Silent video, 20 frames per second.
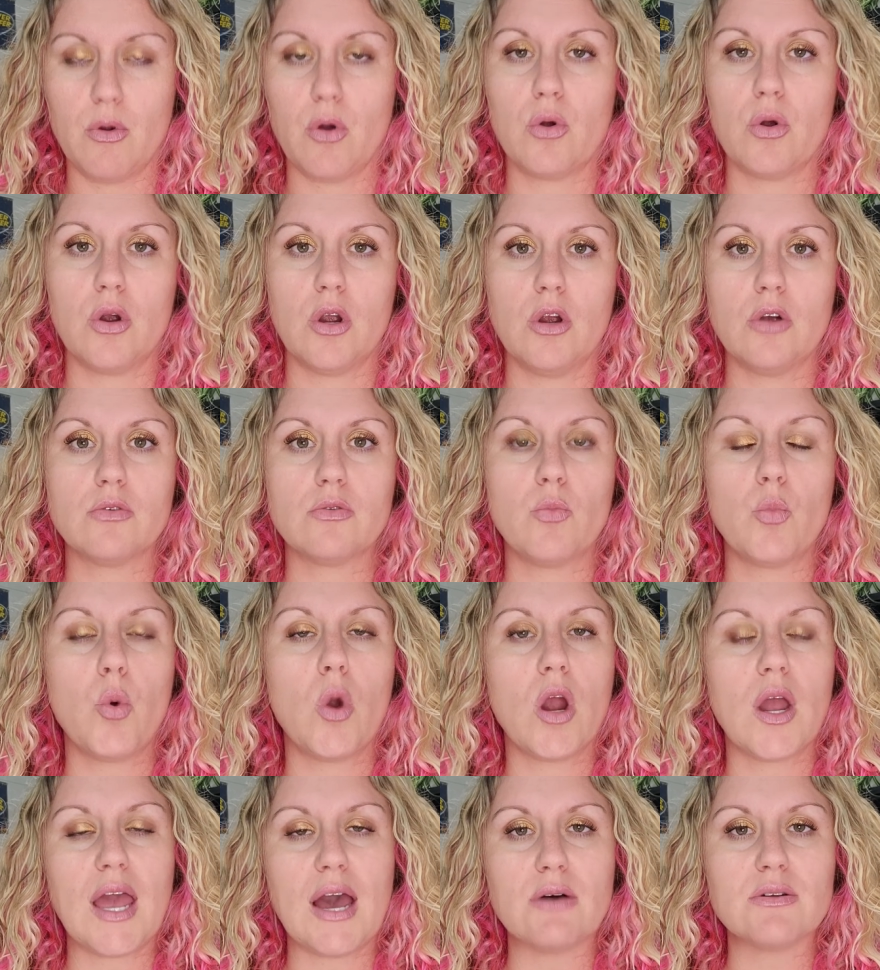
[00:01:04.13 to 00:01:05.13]
or
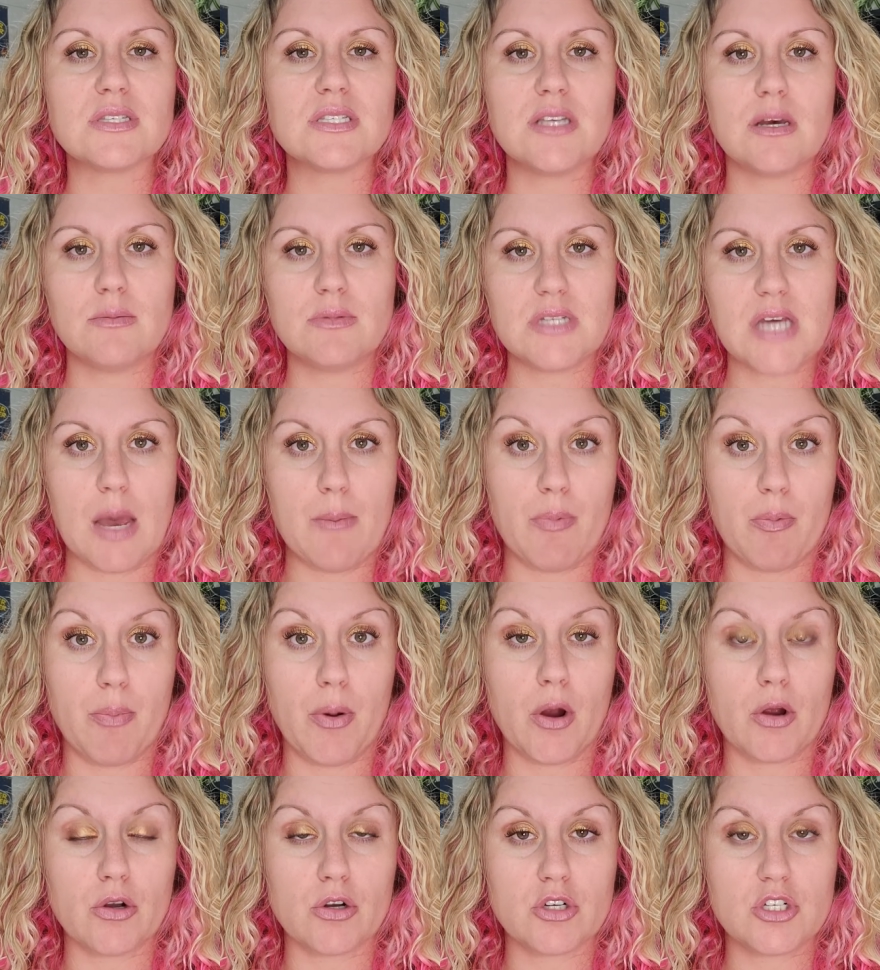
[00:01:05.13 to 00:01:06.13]
work out some type of
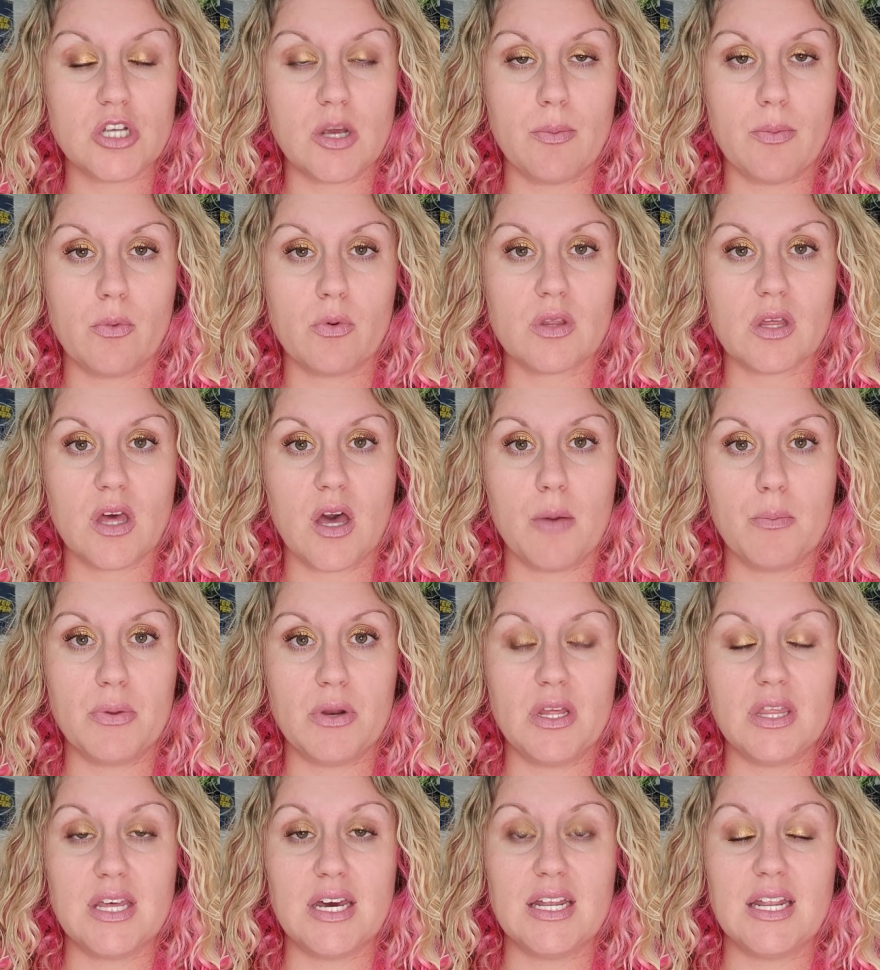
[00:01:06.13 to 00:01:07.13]
partnership with a
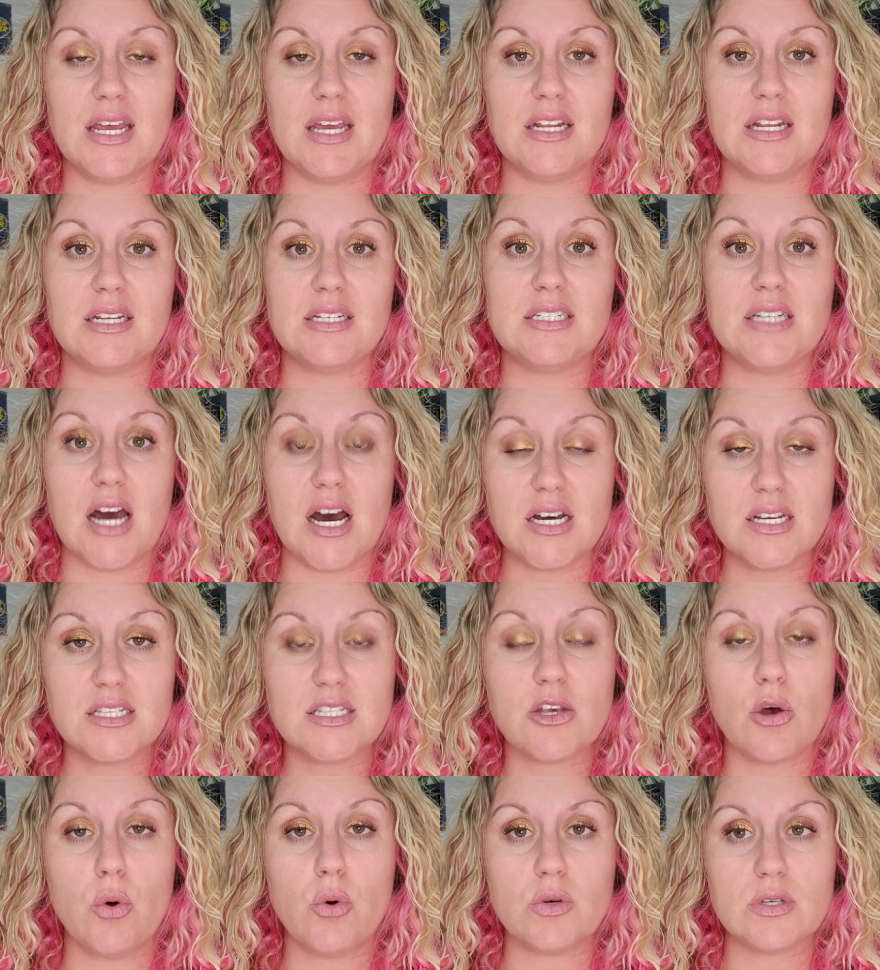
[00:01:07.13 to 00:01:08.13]
company that
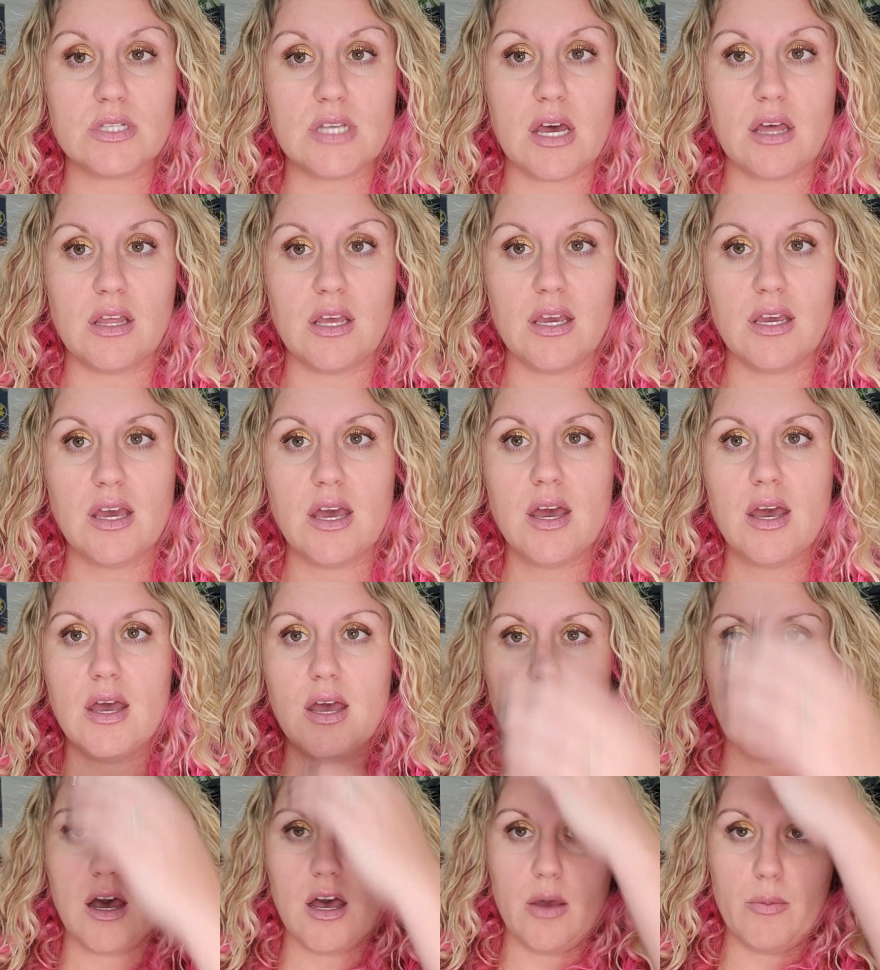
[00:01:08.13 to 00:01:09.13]
does wholesaling
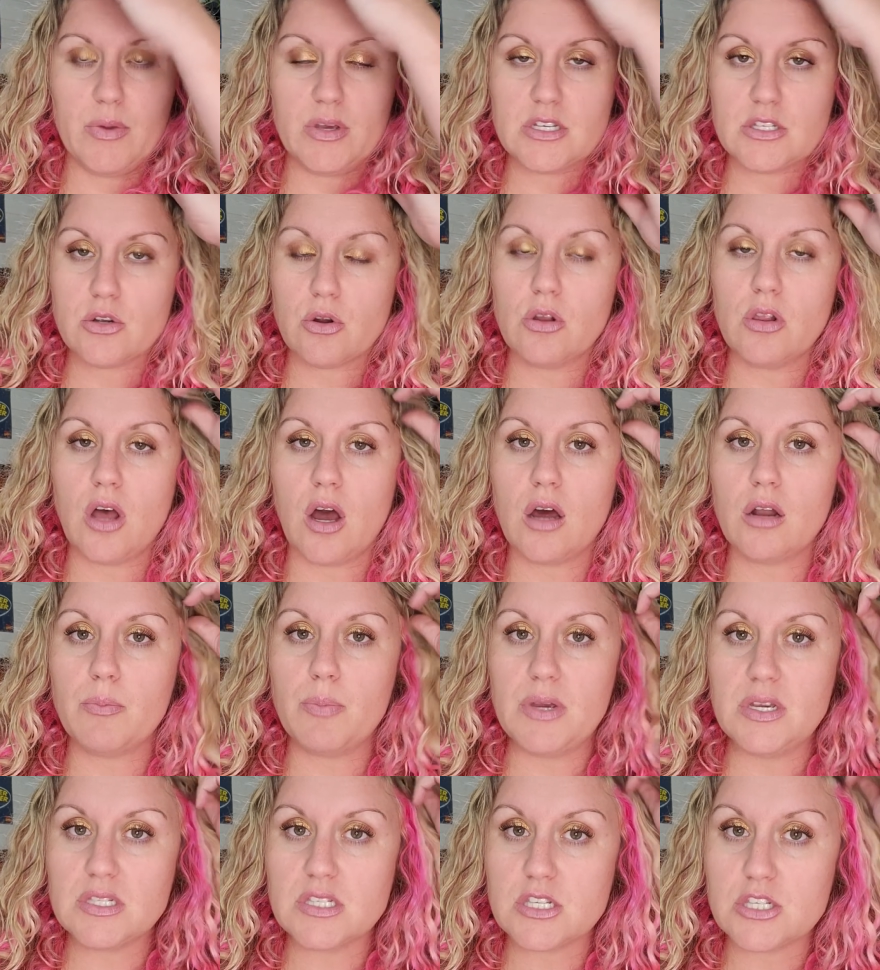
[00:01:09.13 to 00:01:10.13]
because there are a lot of
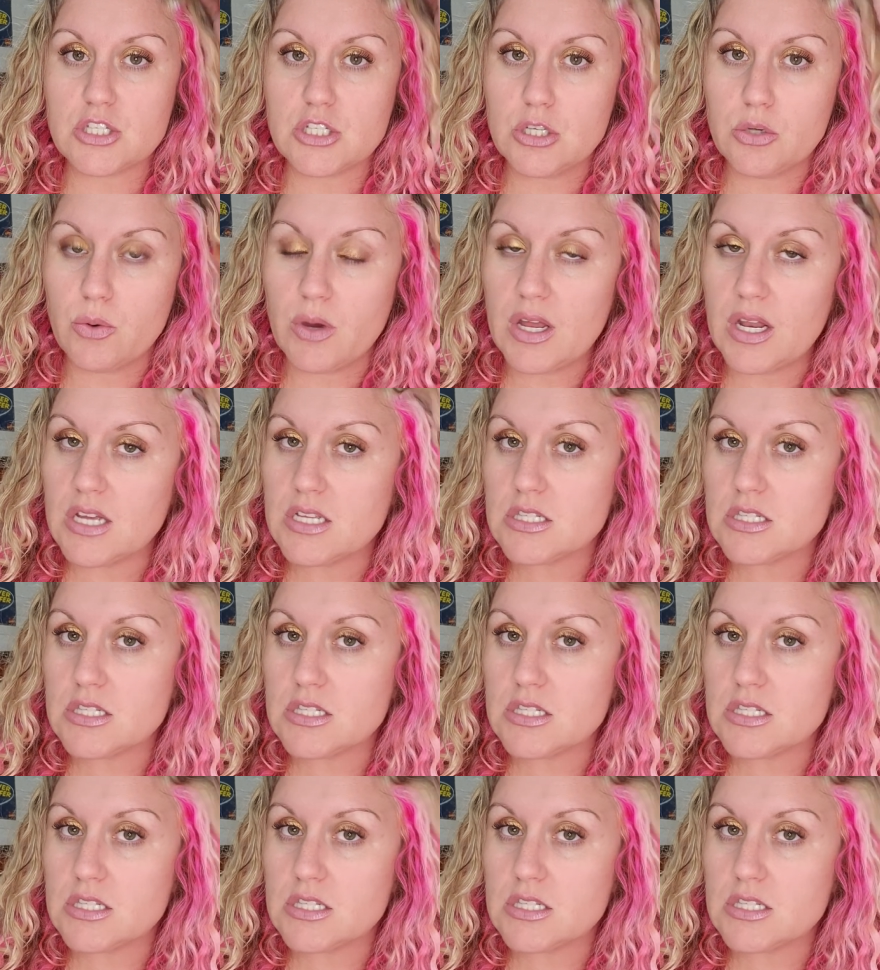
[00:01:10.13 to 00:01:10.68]
pieces to it.